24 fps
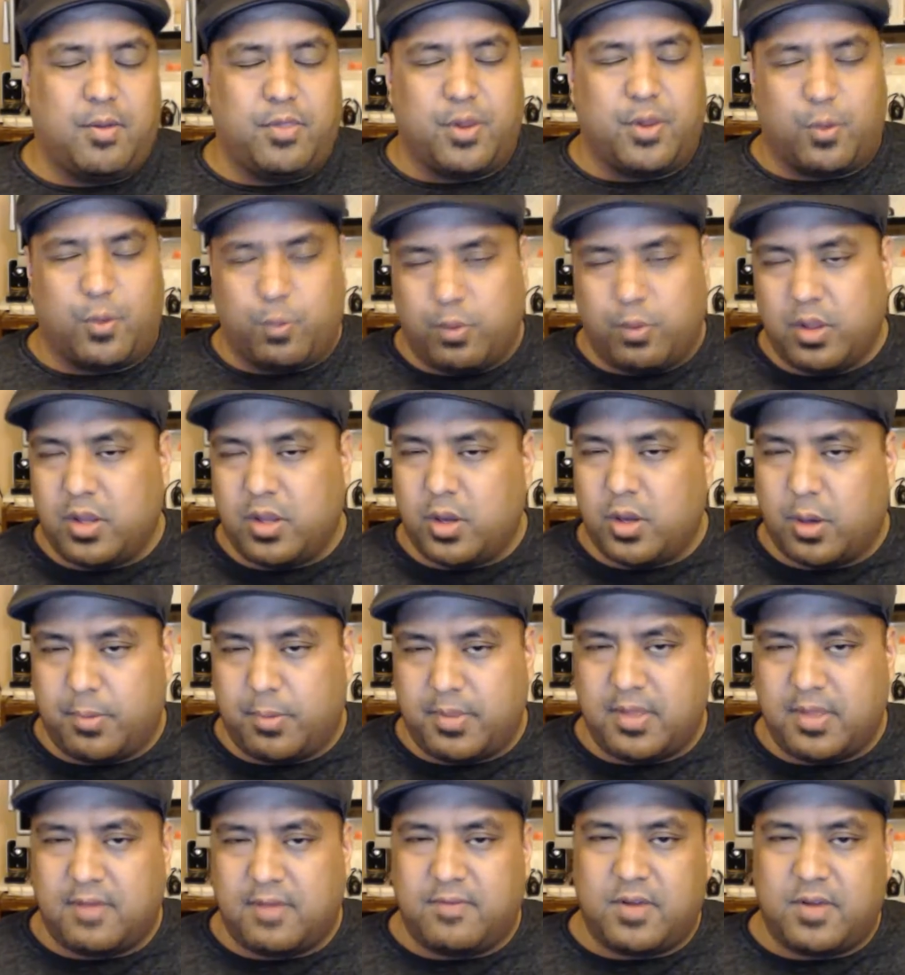They're really
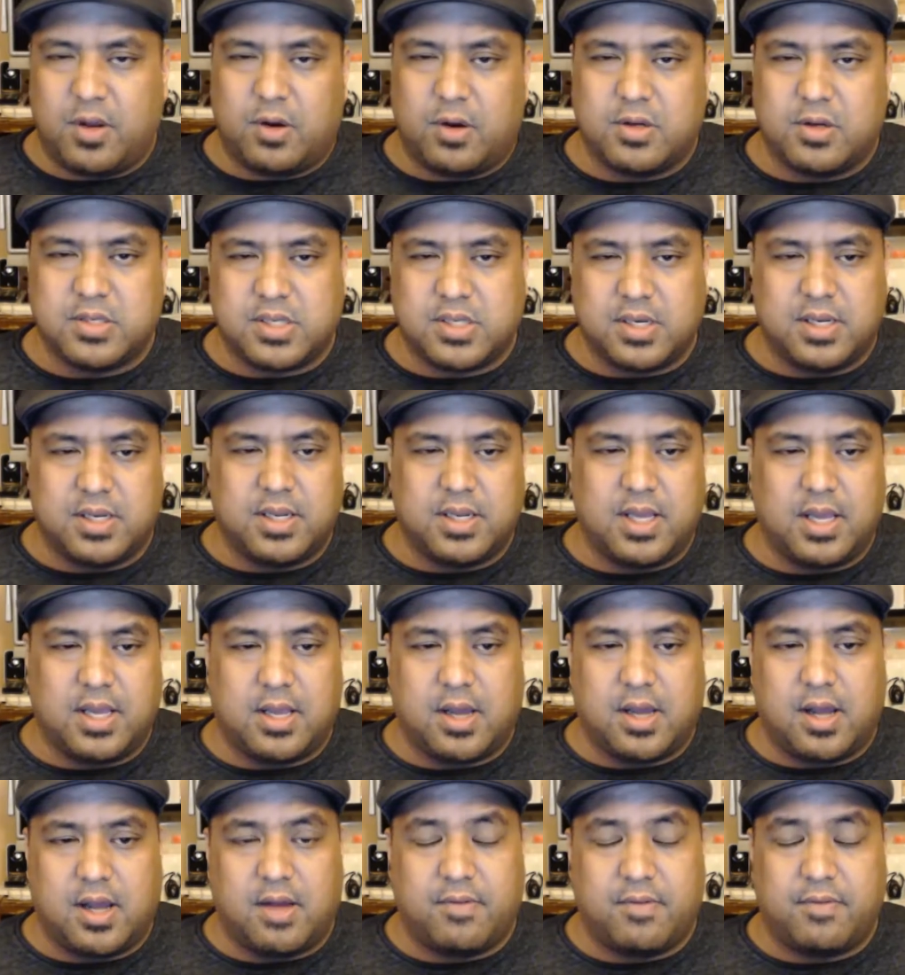hoping that VR is going to
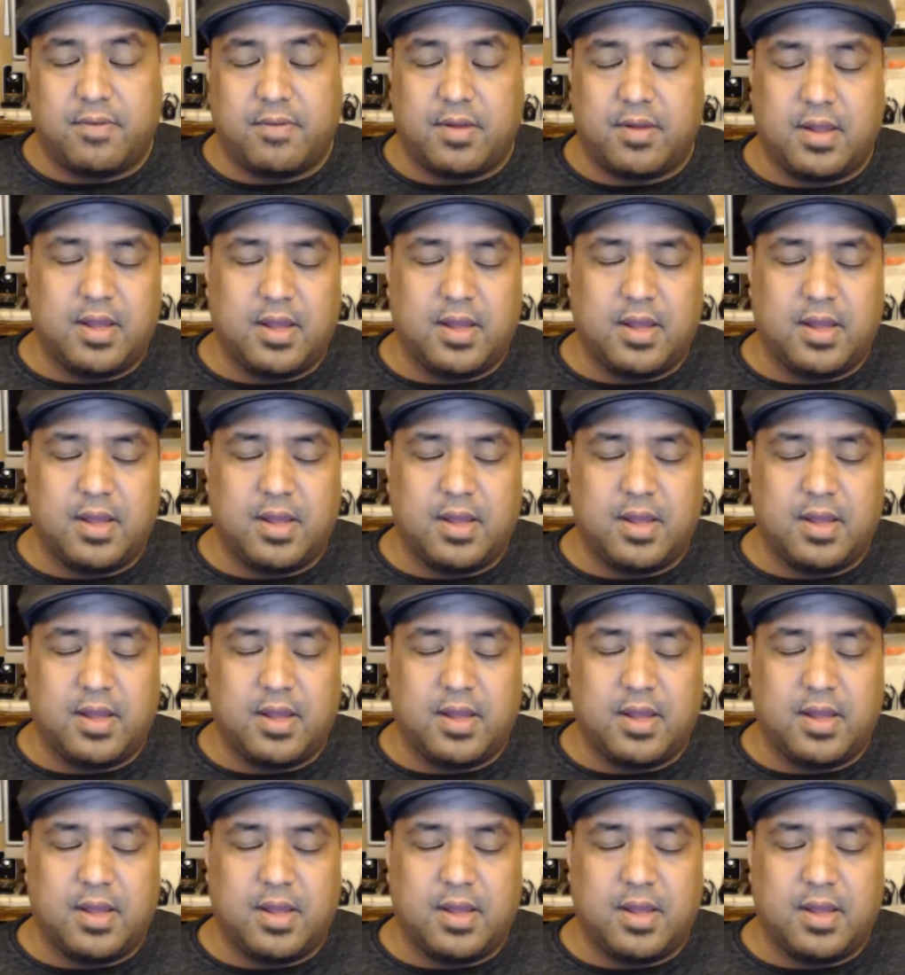take off,